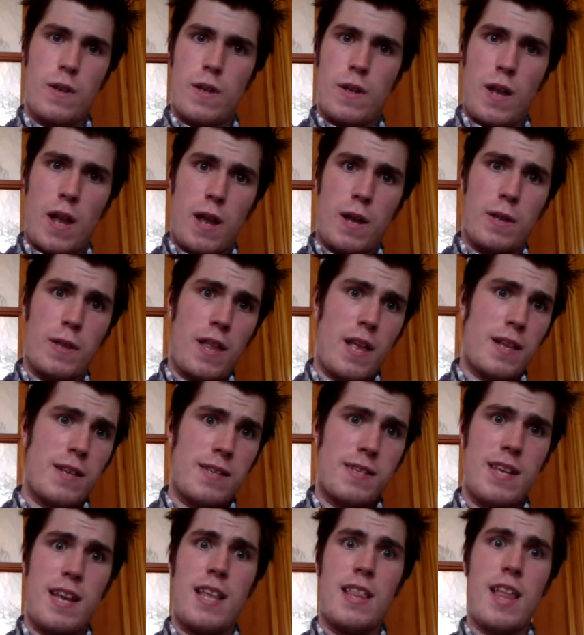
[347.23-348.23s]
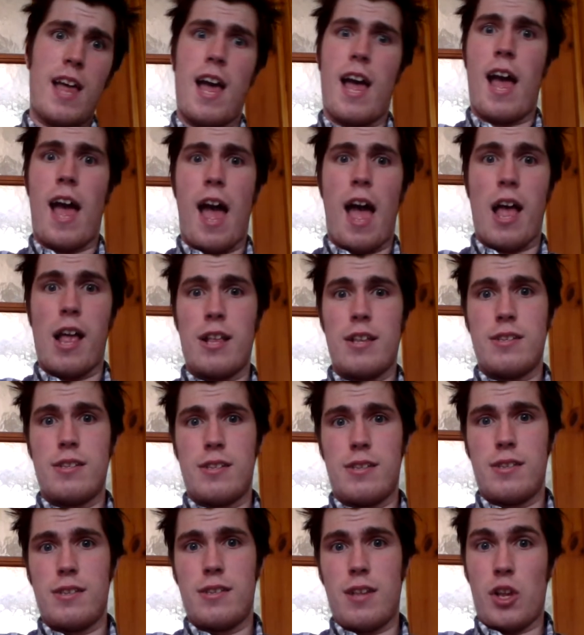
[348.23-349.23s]
I'll then see that
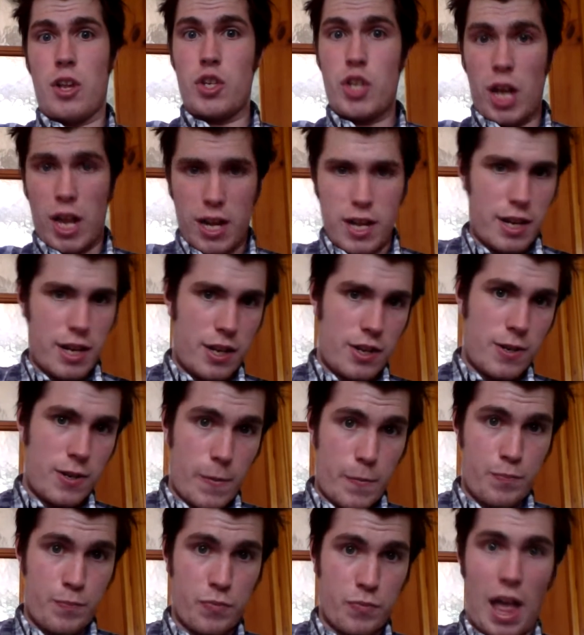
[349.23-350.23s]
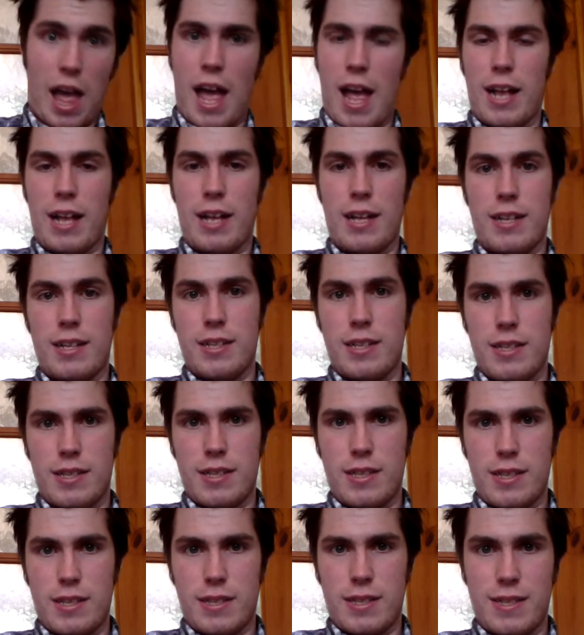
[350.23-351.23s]
as a challenge. I
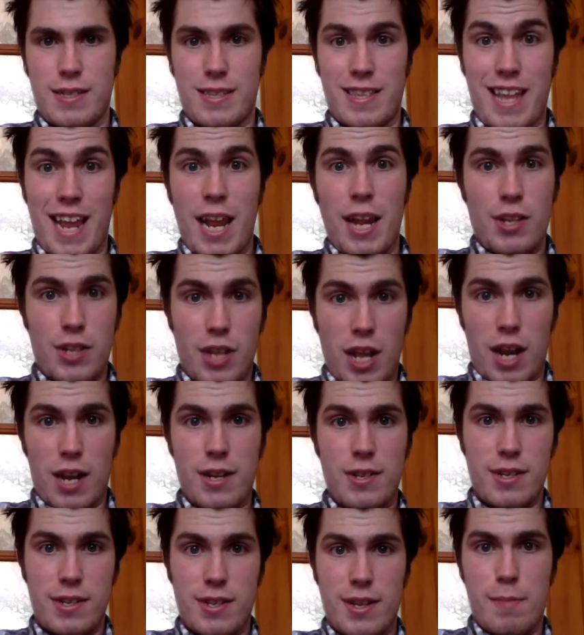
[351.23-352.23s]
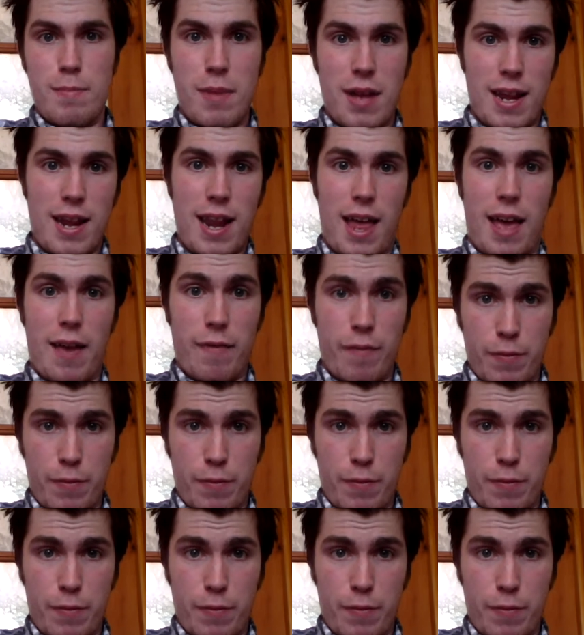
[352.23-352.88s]
need challenges in my life.